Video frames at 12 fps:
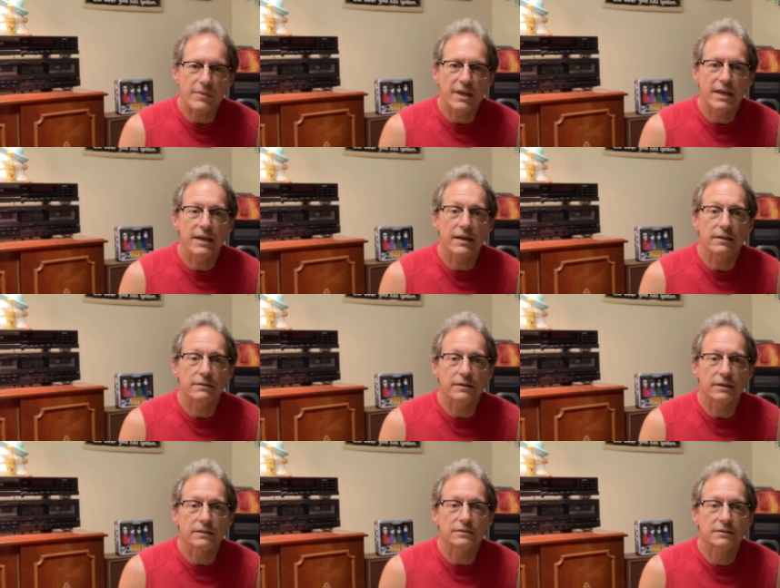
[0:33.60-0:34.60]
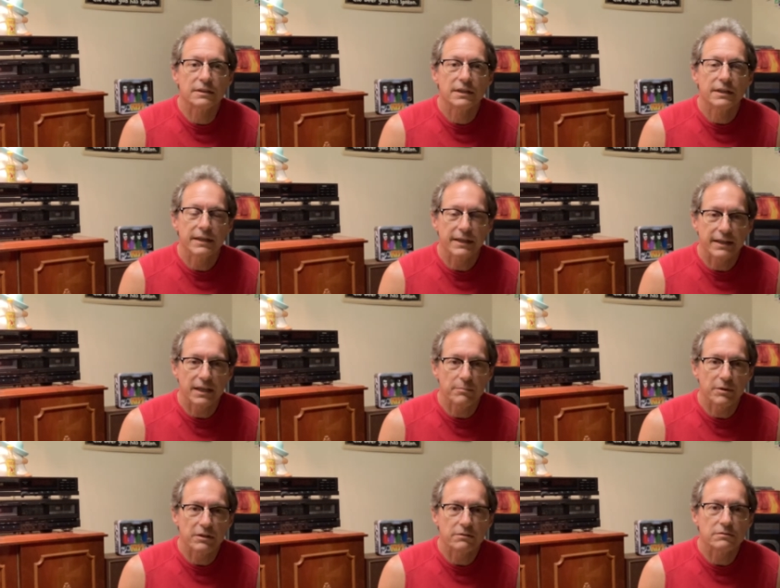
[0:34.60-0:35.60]
and it came
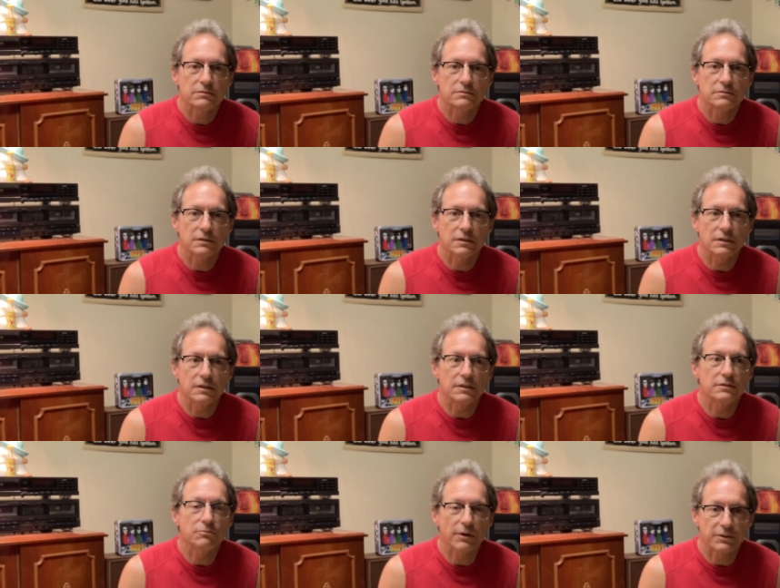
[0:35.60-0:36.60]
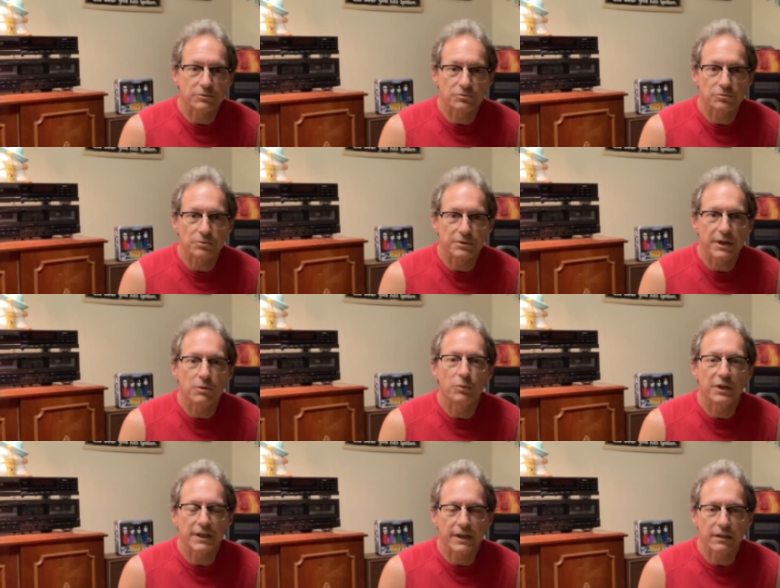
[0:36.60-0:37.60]
in on Record Store Day
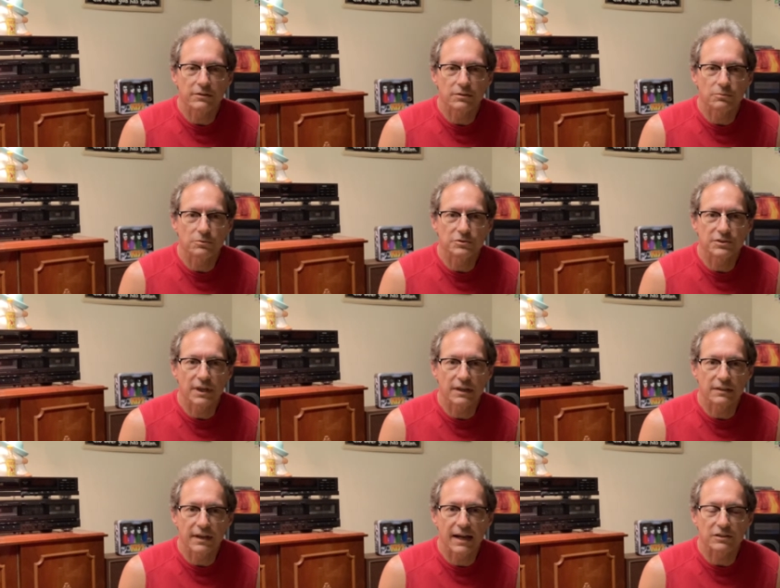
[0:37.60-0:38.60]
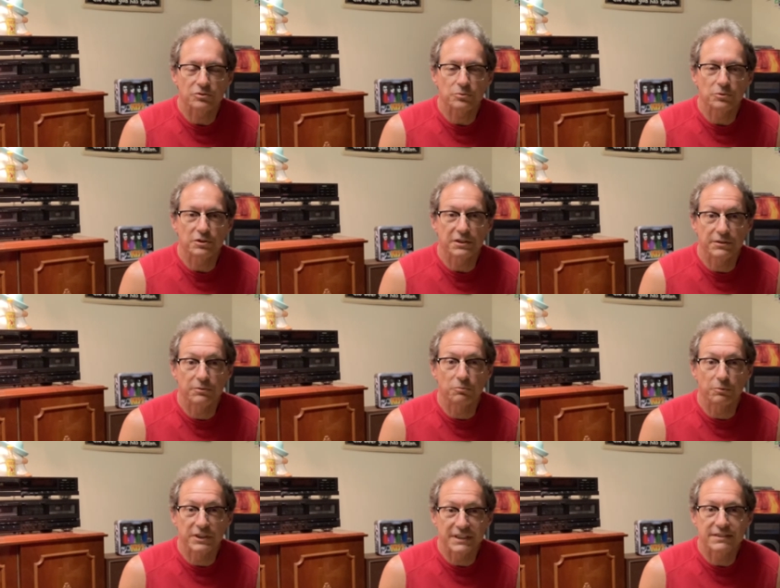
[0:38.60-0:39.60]
weekend. Was actually the
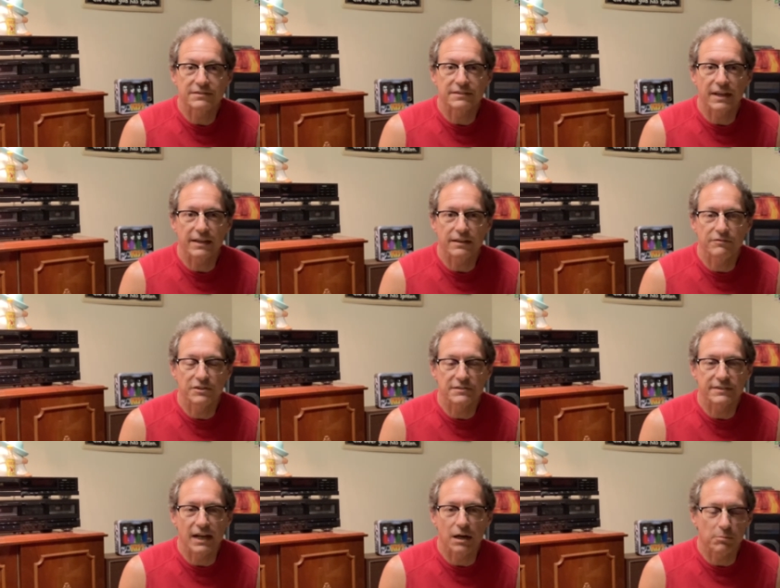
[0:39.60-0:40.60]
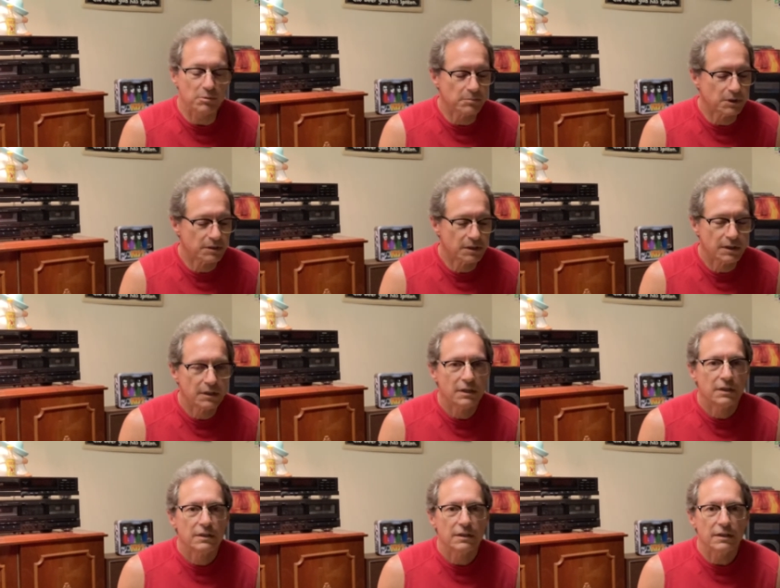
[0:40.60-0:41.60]
release date of this album.
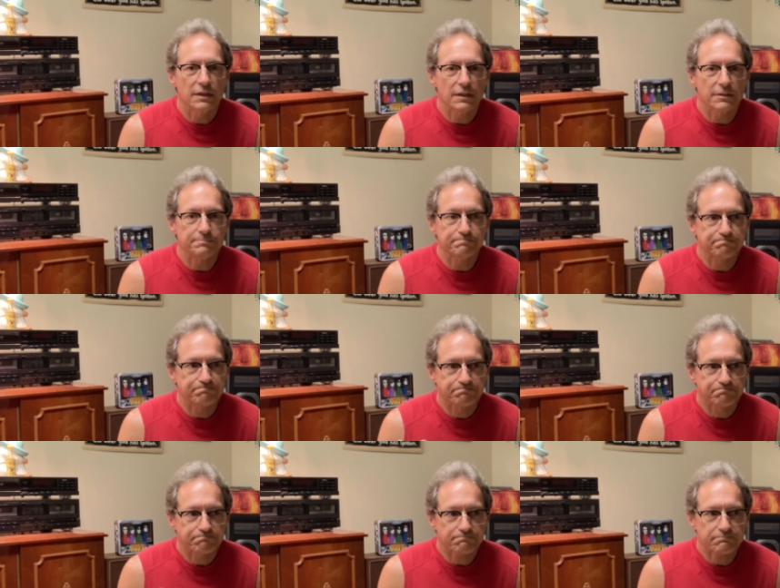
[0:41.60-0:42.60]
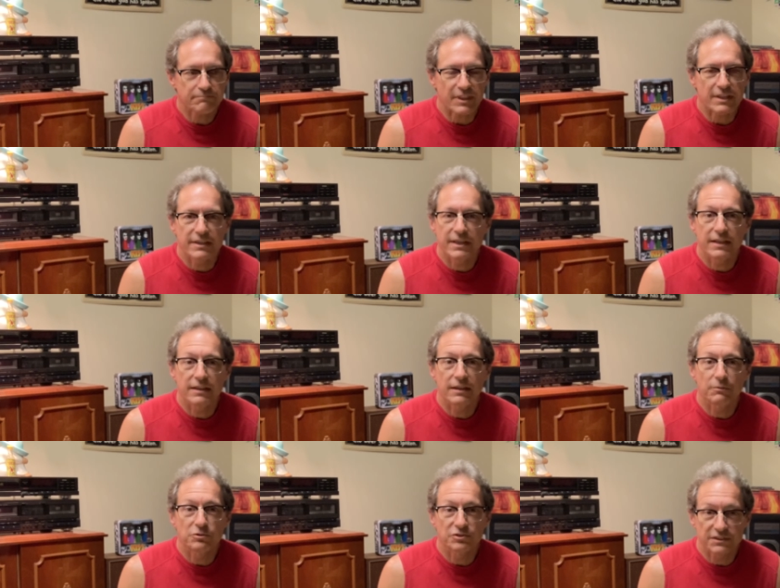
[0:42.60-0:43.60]
And I
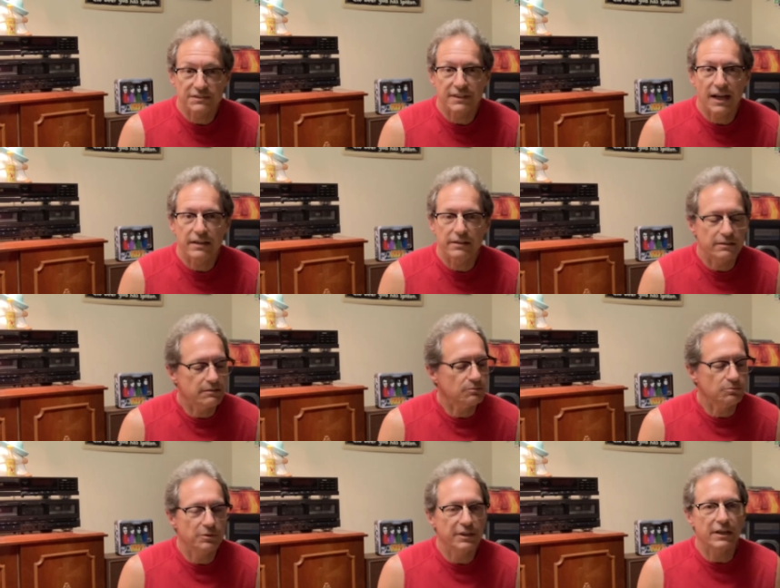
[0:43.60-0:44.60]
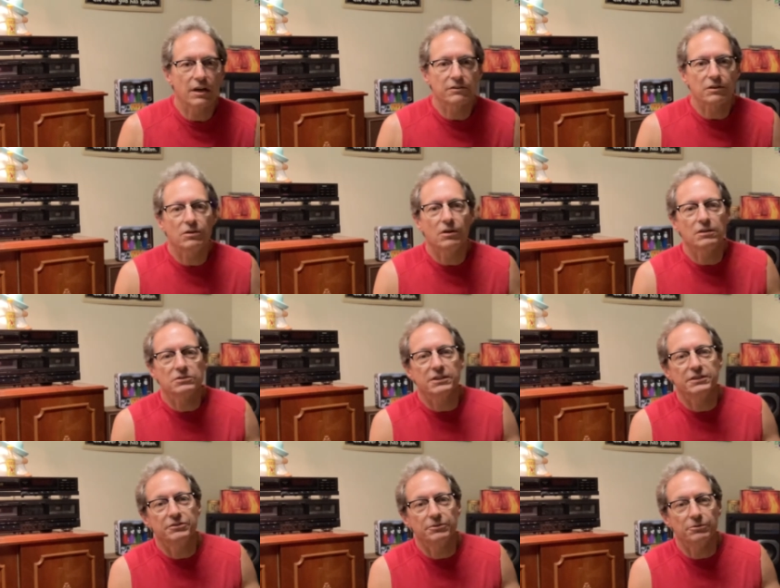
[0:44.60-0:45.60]
was excited when they got the call,
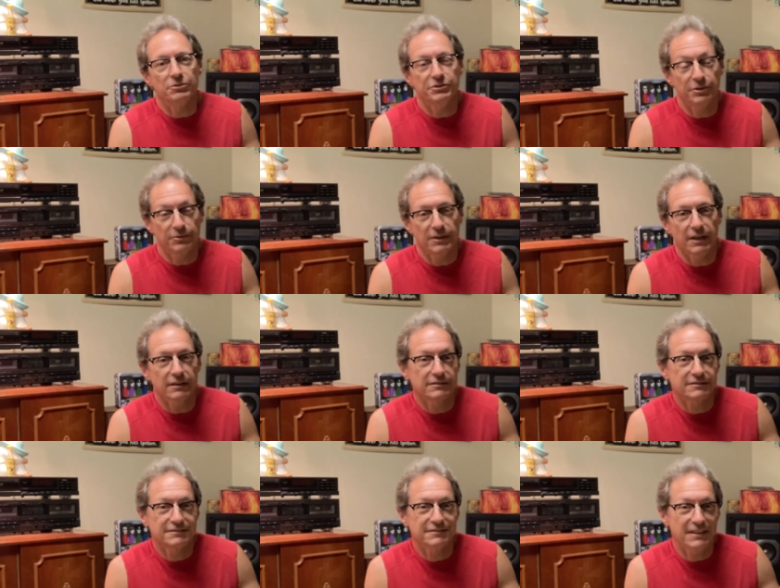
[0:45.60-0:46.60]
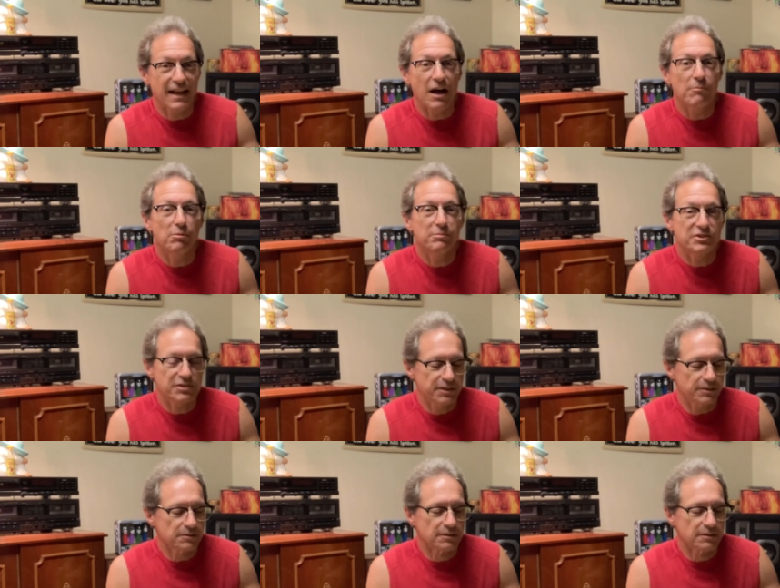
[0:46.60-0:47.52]
said your album is here